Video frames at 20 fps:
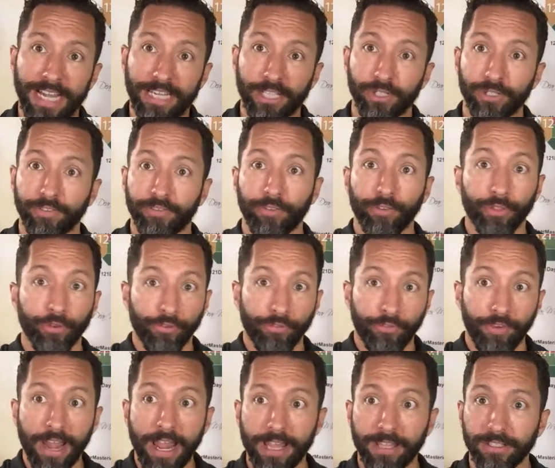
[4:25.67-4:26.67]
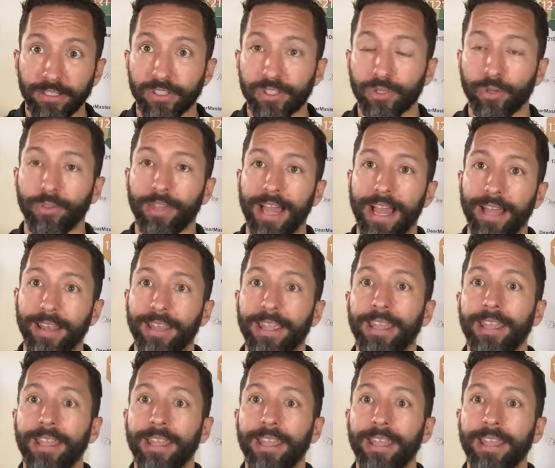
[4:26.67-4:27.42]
extra for their friends, so that